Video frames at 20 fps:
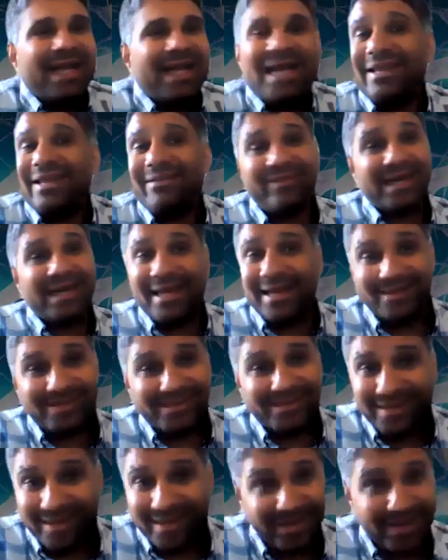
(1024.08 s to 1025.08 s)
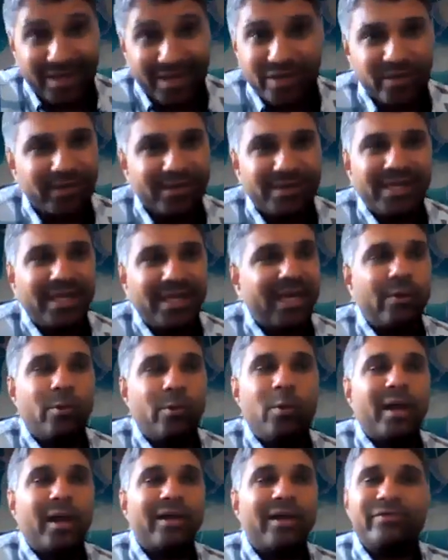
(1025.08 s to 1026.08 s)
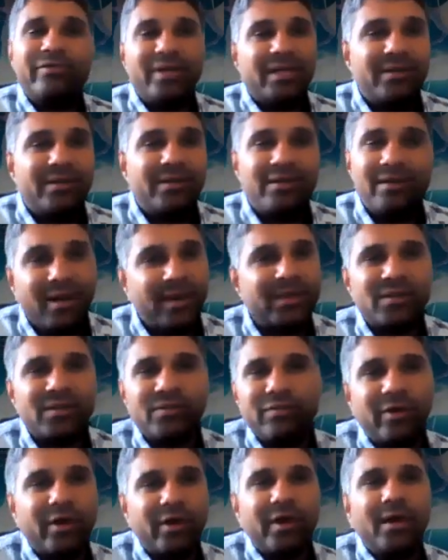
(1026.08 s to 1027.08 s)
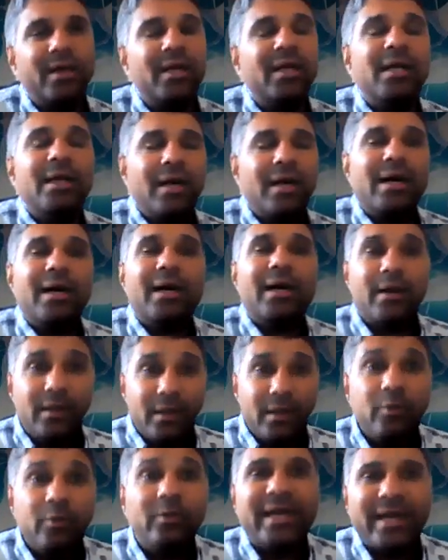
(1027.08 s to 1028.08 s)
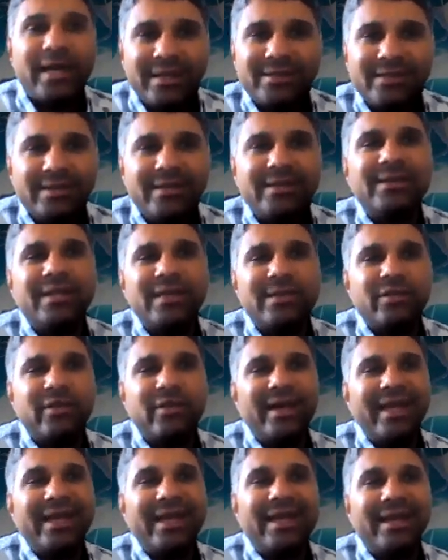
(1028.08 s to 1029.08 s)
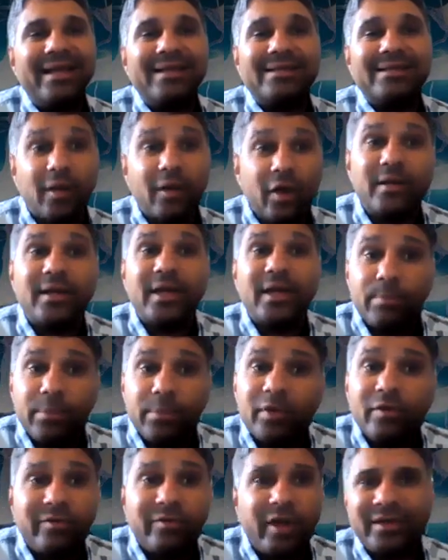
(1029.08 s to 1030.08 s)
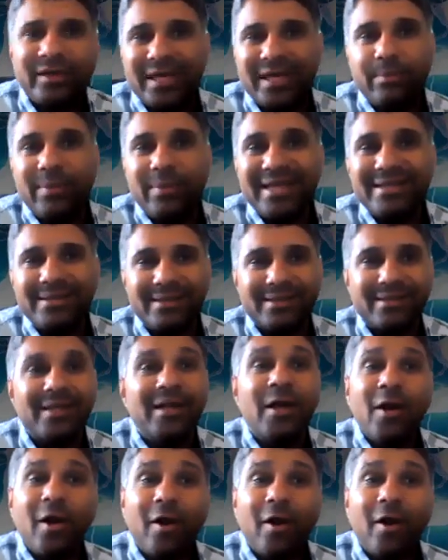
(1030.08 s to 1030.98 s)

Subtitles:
And even yesterday, I should say, one of the drugs for Lou Gehrig's disease or ALS got approved on that basis,